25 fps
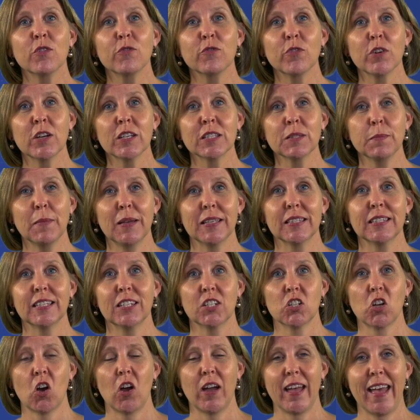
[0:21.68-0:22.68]
first message
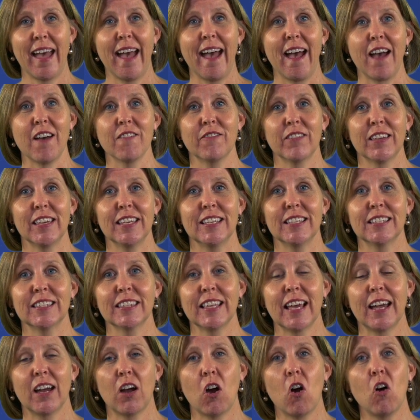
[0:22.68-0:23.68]
I have is
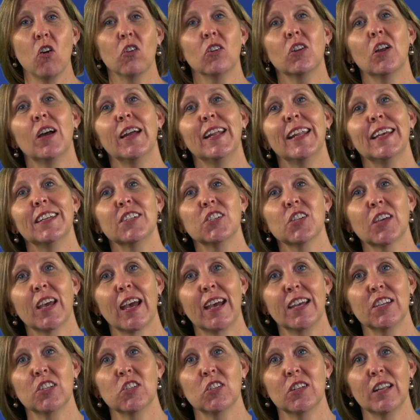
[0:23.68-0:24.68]
that online
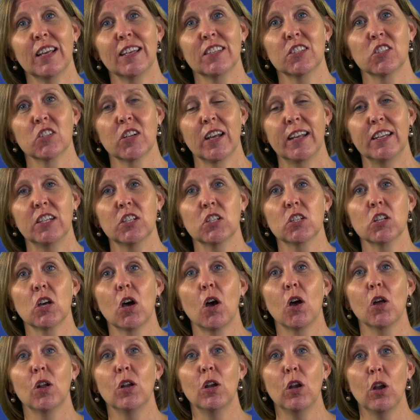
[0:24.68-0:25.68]
education has changed
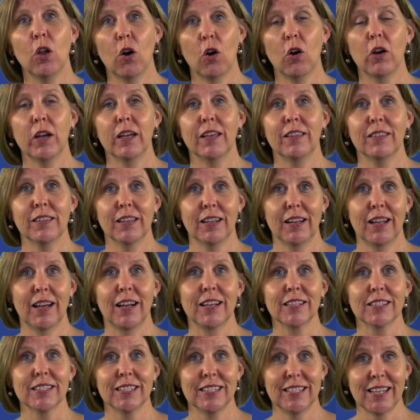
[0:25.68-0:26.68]
a lot in the
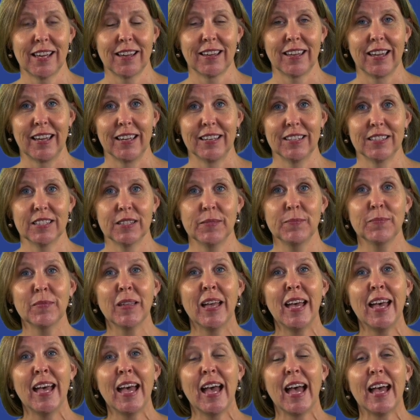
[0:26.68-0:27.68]
last decade.
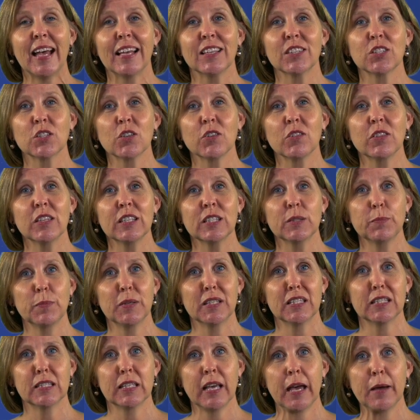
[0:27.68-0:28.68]
And so this
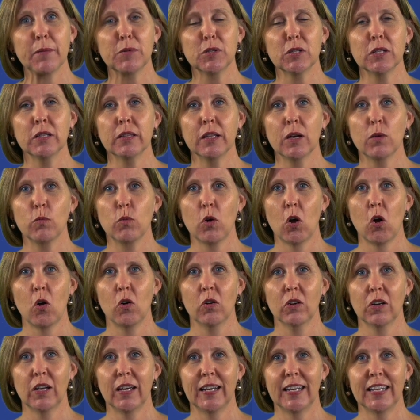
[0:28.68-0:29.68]
perception that what
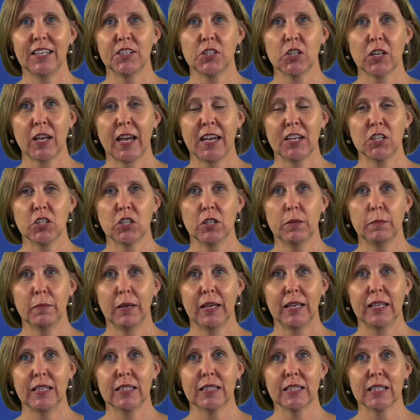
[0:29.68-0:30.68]
online education
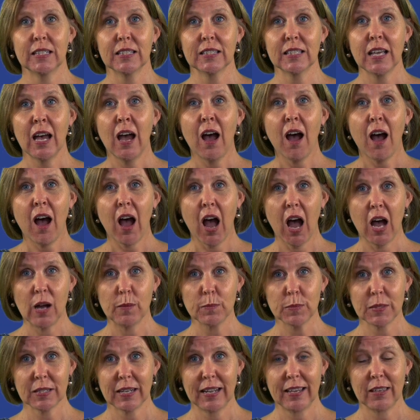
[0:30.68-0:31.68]
means is
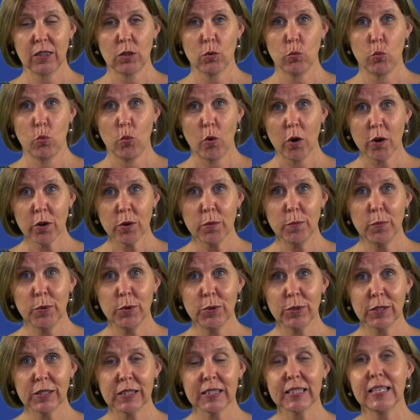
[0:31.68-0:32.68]
arm's length
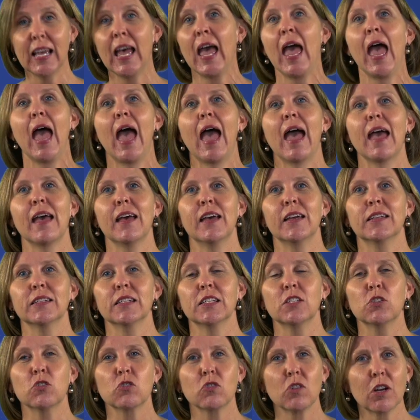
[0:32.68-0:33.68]
workbooks and
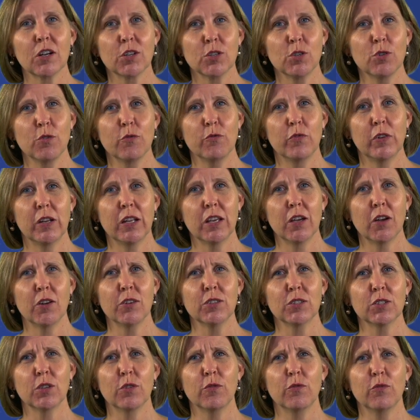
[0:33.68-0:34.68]
instructional videos,
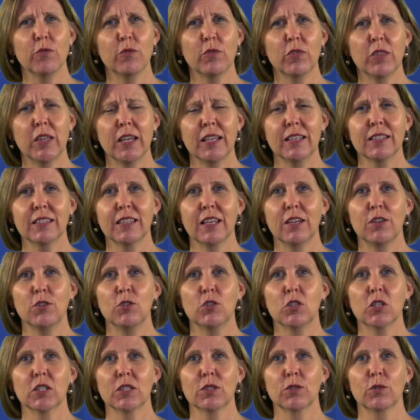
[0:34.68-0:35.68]
so things that you
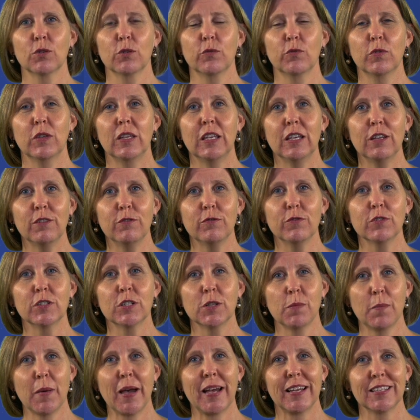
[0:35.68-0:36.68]
just sort of give to
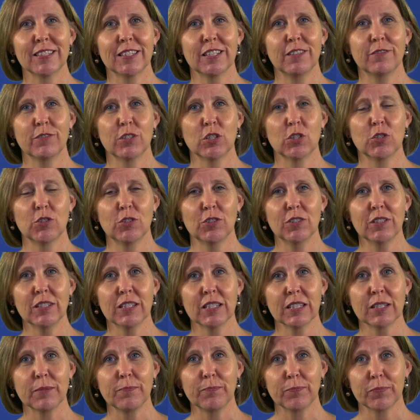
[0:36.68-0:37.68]
passive
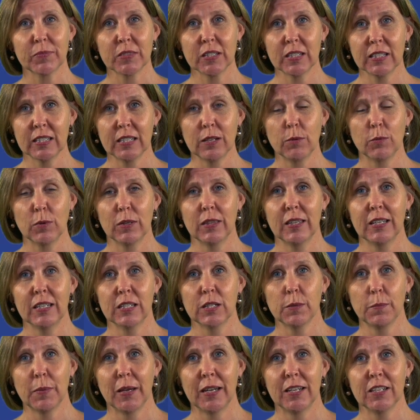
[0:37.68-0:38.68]
students to sit with
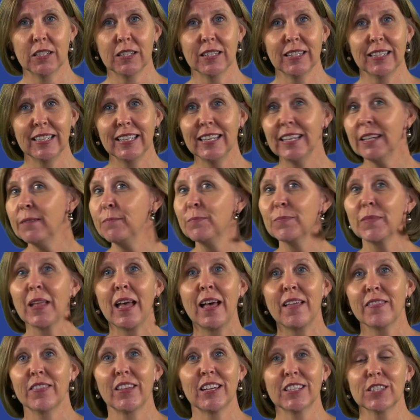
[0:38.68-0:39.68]
independently,
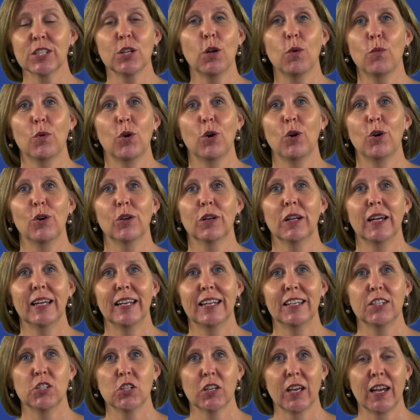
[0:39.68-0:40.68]
that's not what online
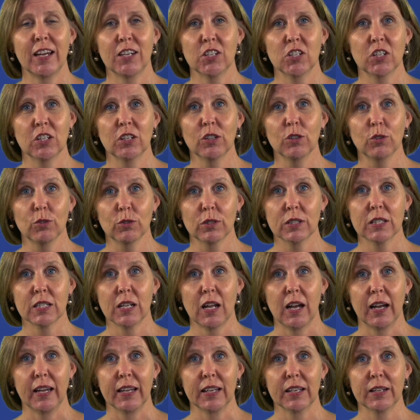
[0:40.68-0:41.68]
education looks
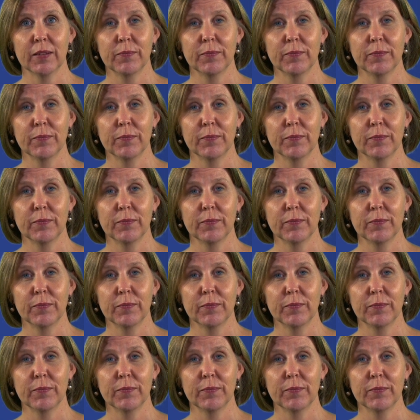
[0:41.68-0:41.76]
like.